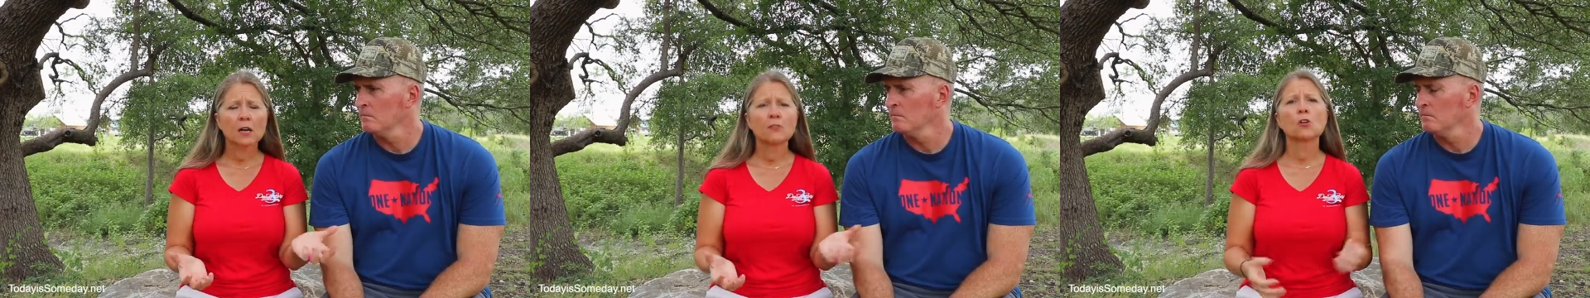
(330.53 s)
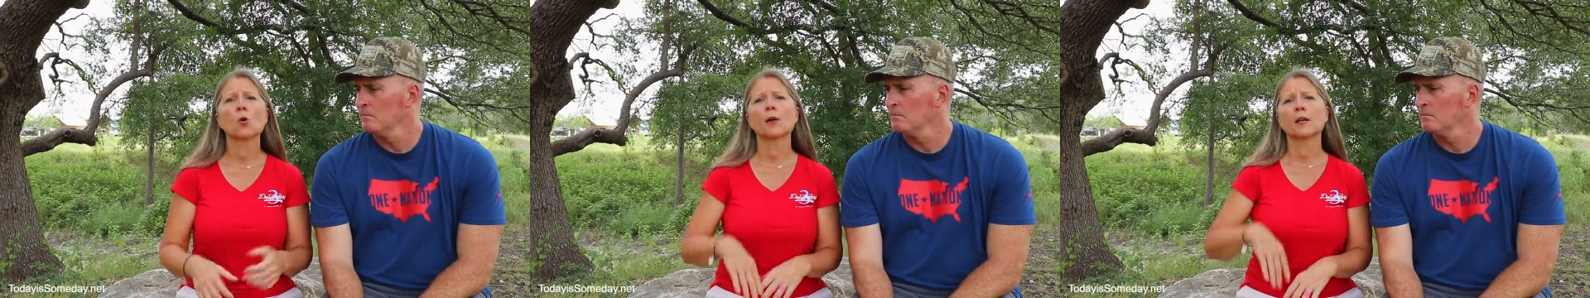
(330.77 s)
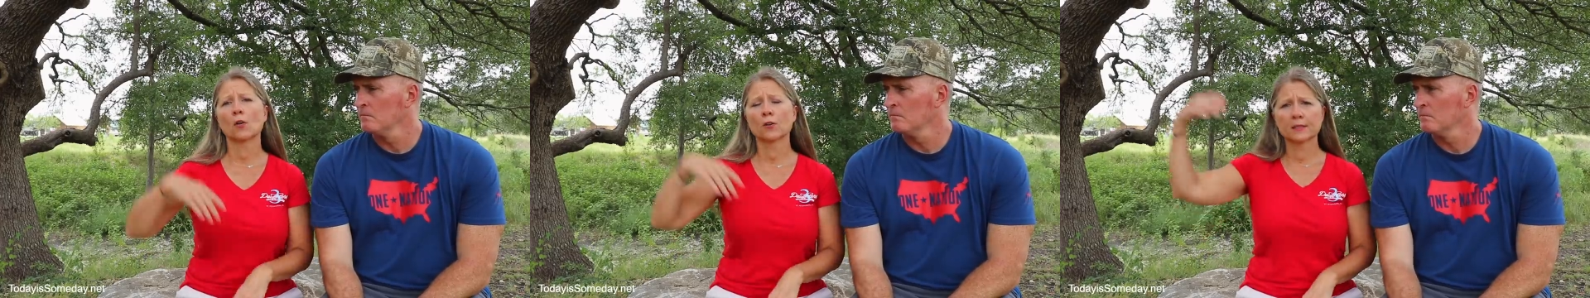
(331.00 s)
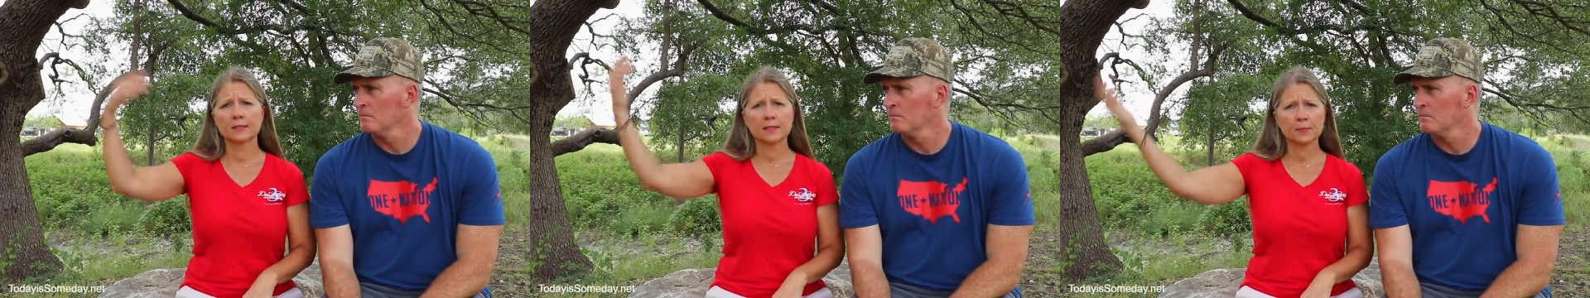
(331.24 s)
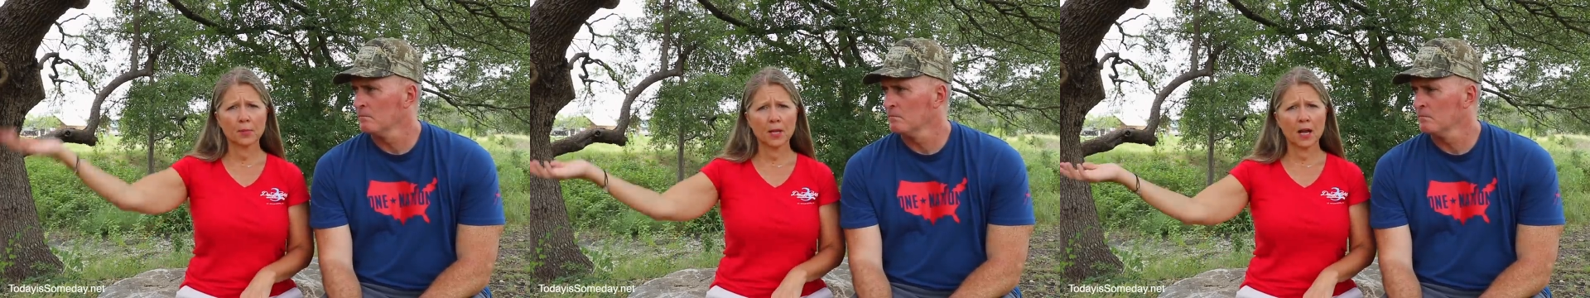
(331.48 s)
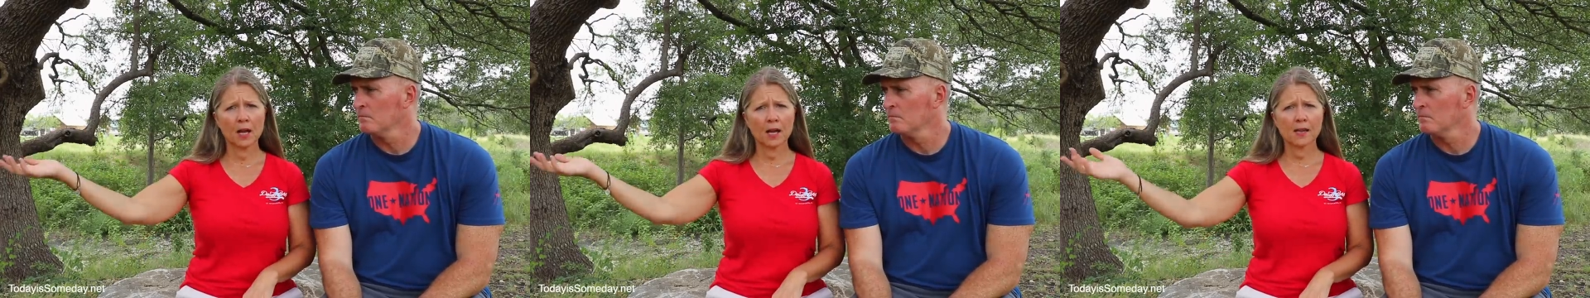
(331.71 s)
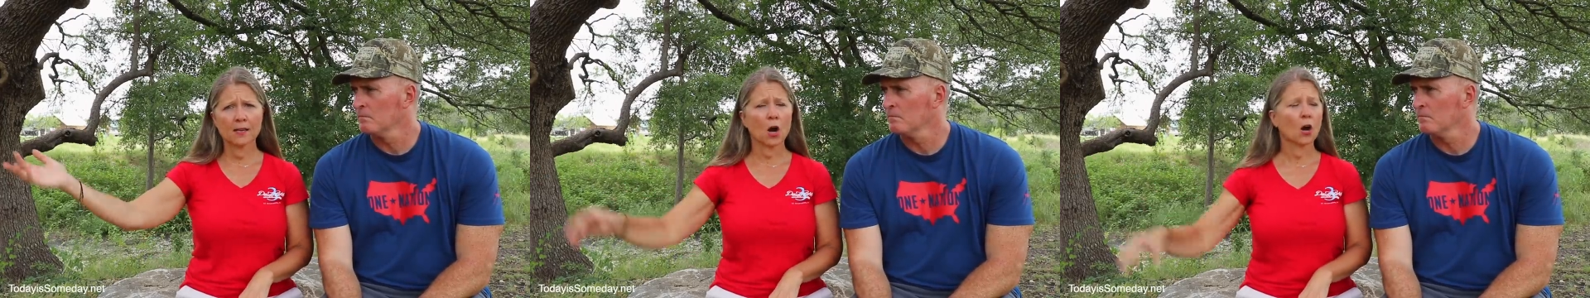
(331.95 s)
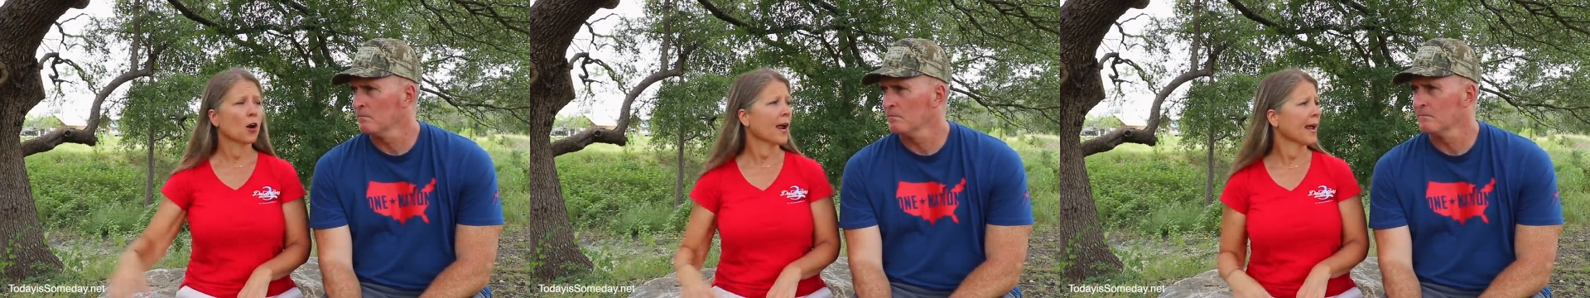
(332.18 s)
Speaker 1: of going on a zip line
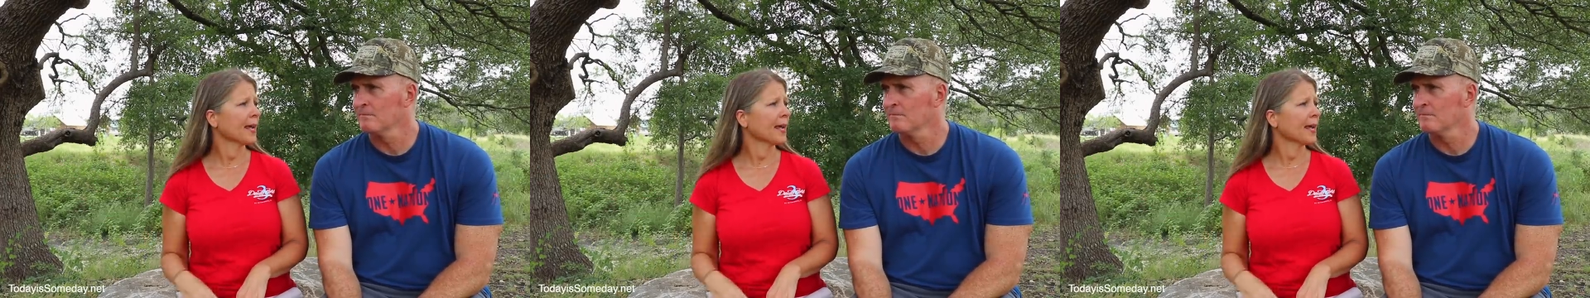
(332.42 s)
or